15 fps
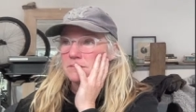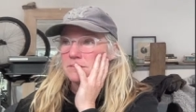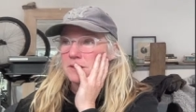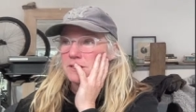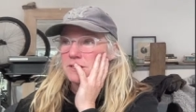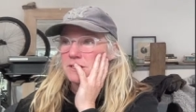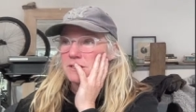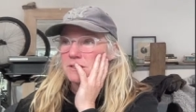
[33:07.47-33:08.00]

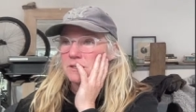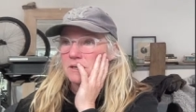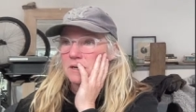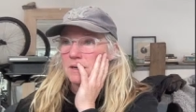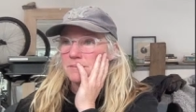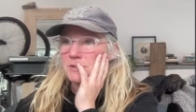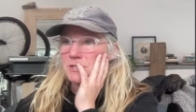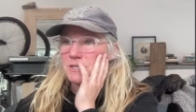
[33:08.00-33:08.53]
Budget
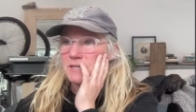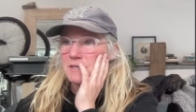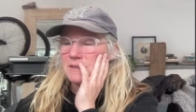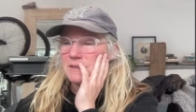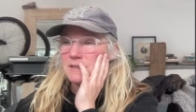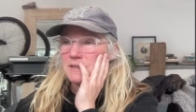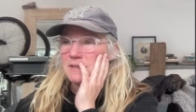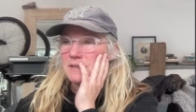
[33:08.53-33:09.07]
top
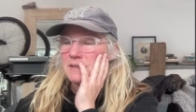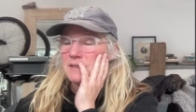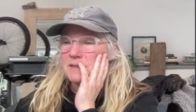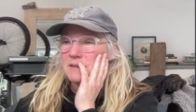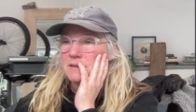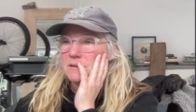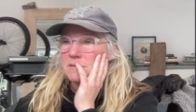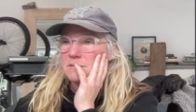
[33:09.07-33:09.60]
sheet.
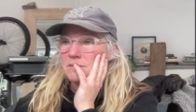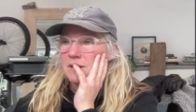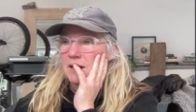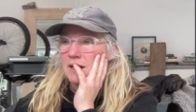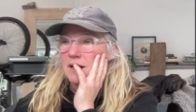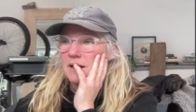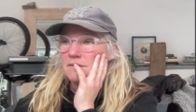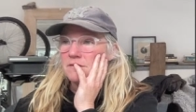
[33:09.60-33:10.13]

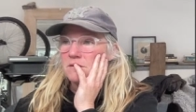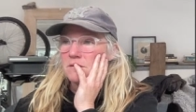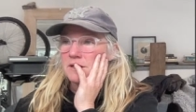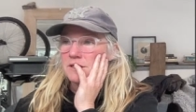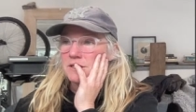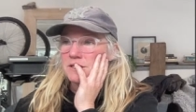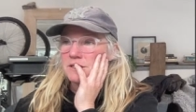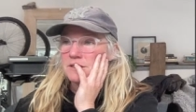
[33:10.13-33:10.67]
I have
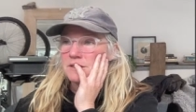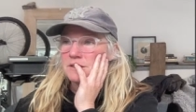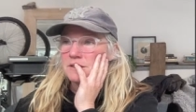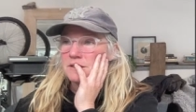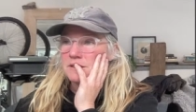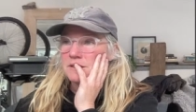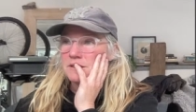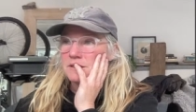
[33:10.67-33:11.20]

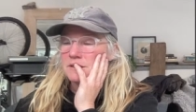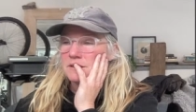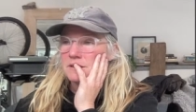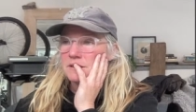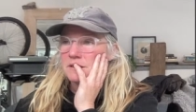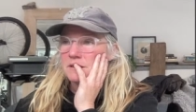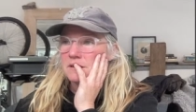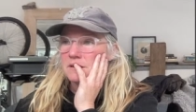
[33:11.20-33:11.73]
questions,
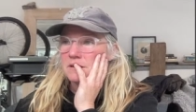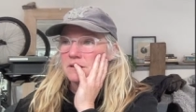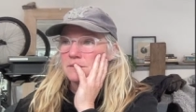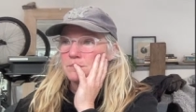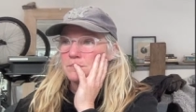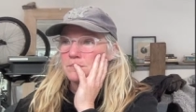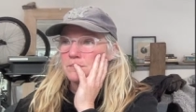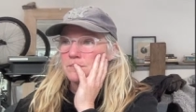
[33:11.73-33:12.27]
but
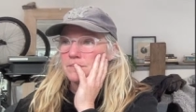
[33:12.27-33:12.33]
I'm